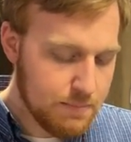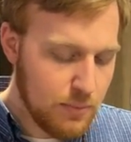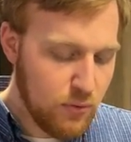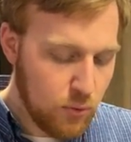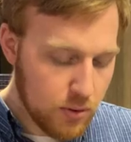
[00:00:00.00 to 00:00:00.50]

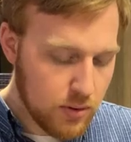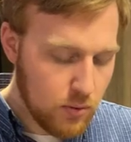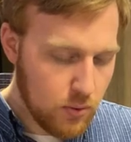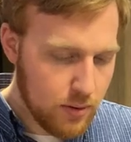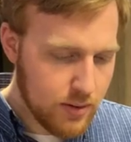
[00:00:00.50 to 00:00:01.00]
before the
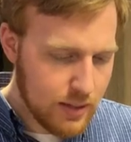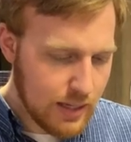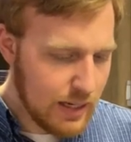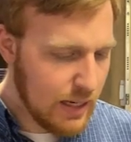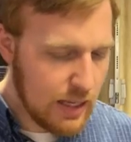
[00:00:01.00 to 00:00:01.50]
Lord.
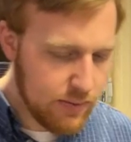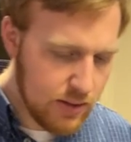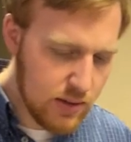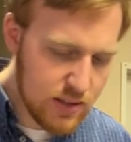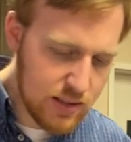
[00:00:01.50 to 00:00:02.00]
Again, he
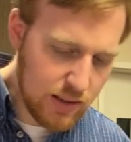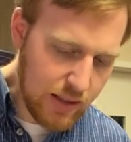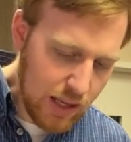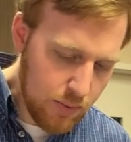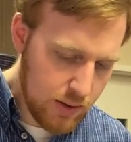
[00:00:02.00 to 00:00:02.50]
even uses the
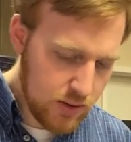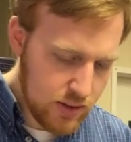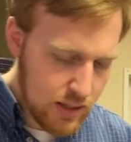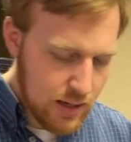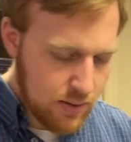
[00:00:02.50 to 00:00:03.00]
language,
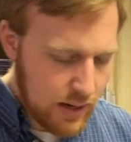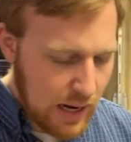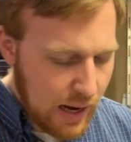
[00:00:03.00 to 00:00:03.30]
right?